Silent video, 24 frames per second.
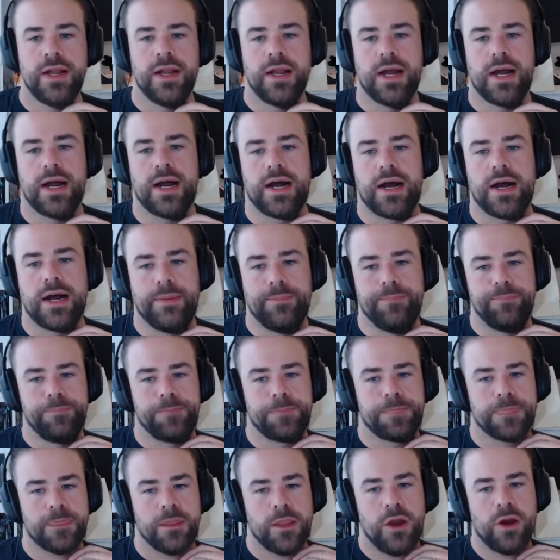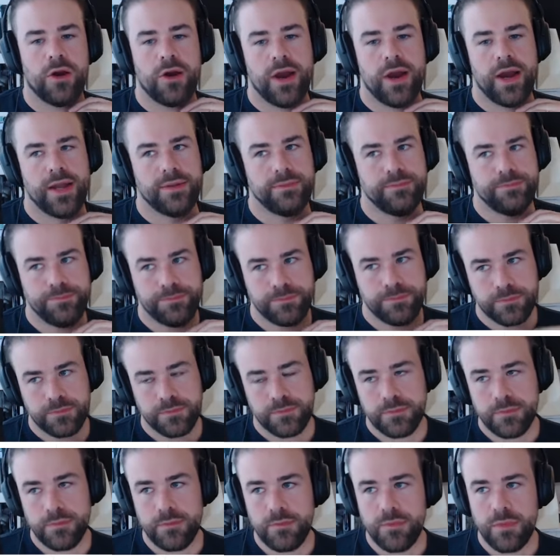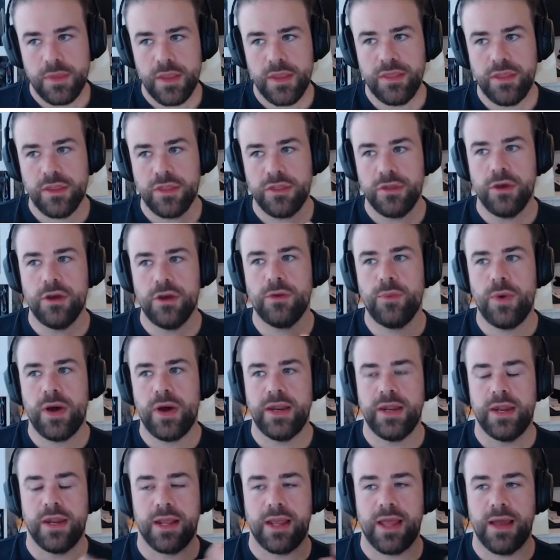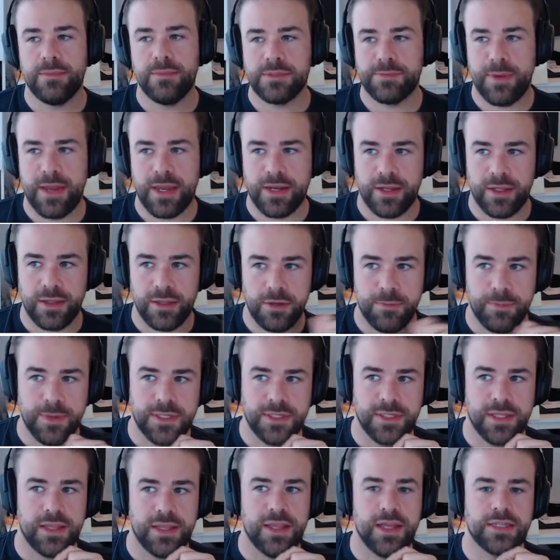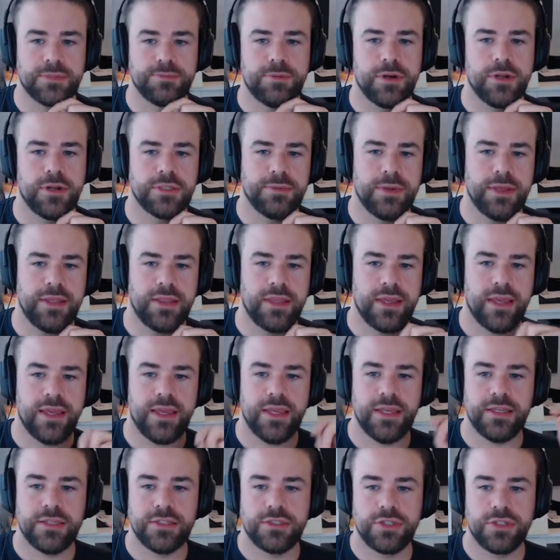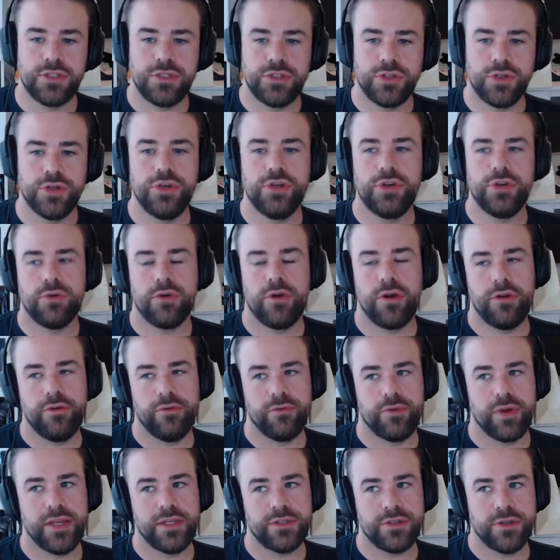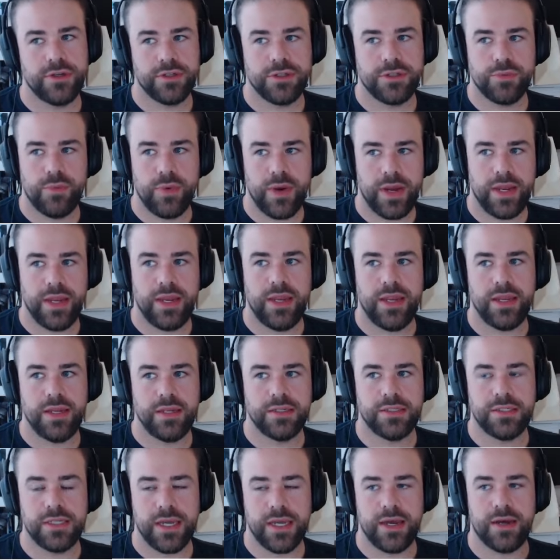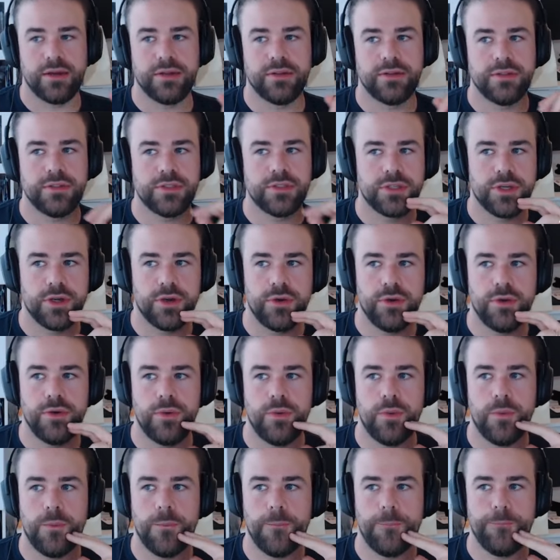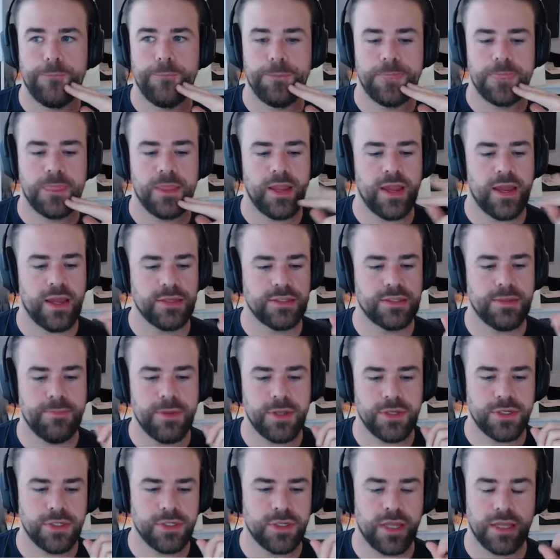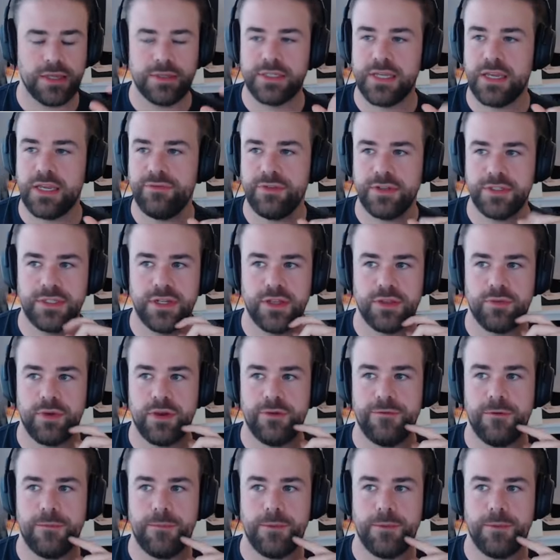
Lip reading: All right. The third one, and it comes back a little bit to the last point I was making there, is to do your own research when in doubt. So as I mentioned, like say you've listened to three or four